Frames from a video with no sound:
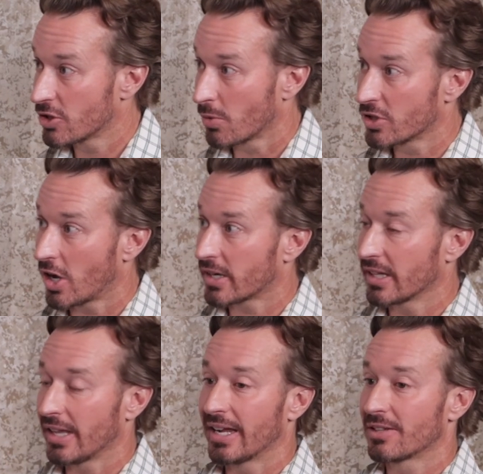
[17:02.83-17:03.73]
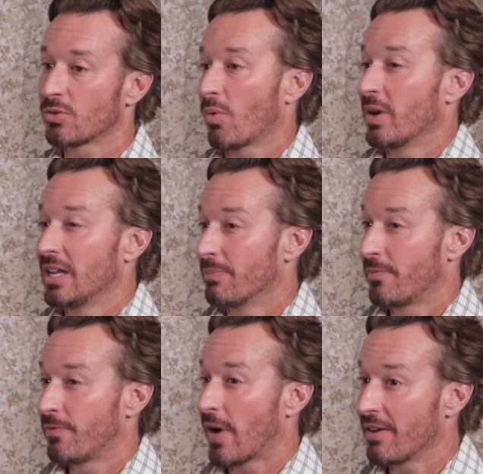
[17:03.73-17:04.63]
So we're talking like
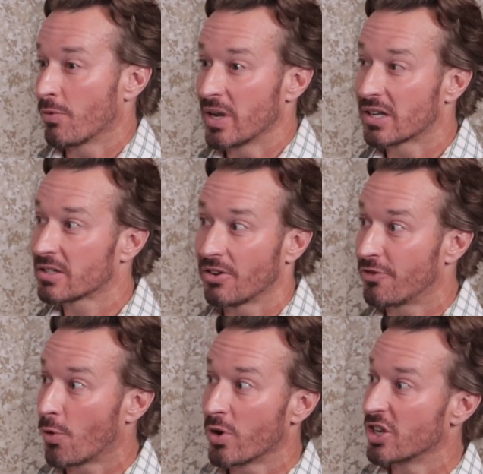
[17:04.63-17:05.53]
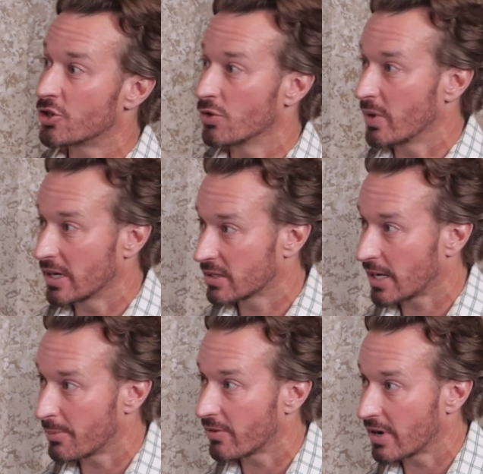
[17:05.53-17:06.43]
25 weeks to 42 weeks
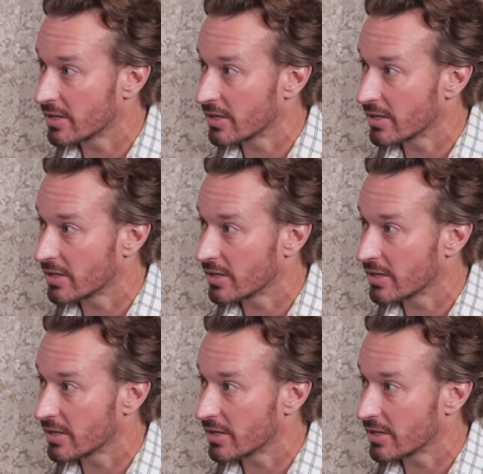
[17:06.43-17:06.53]
type of range.